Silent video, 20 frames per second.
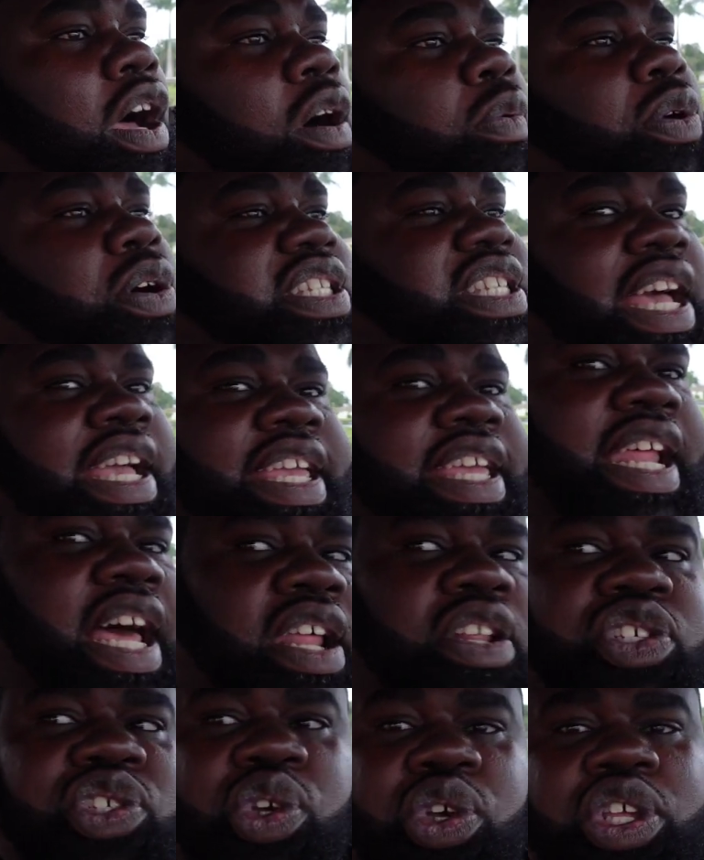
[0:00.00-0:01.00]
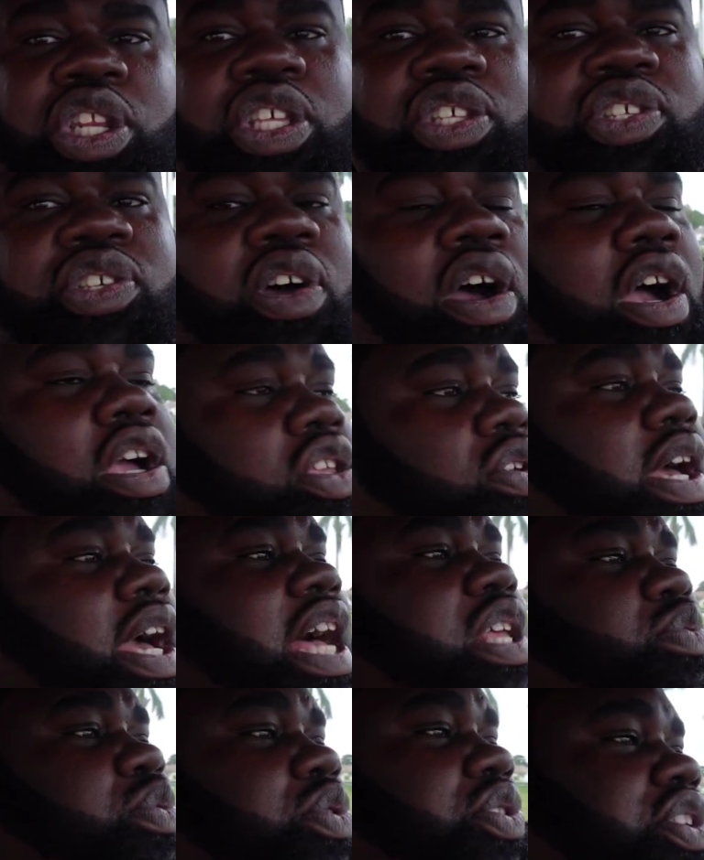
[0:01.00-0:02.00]
Once I get out and show you this car, you
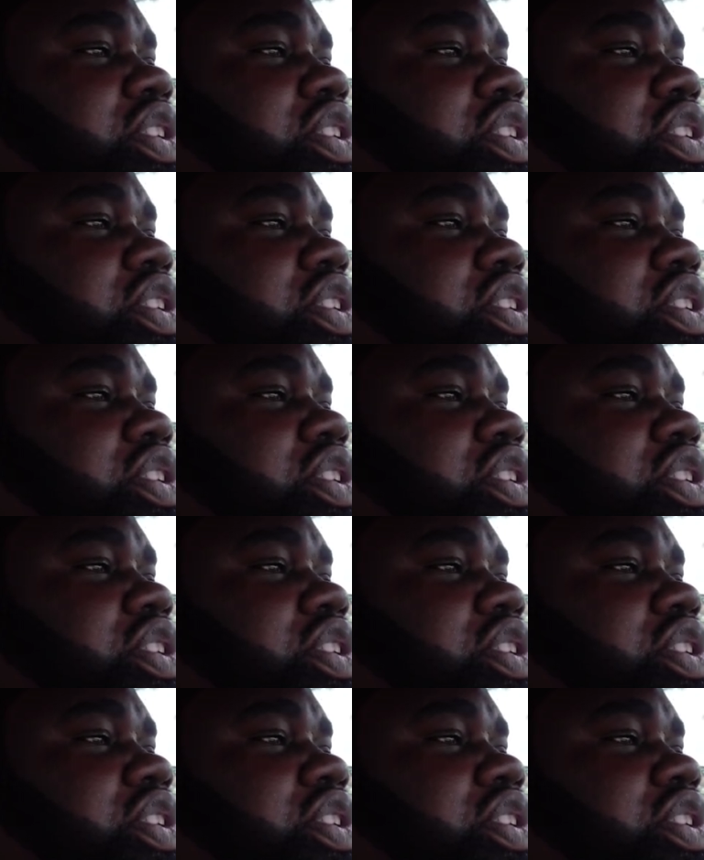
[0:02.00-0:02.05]
guys will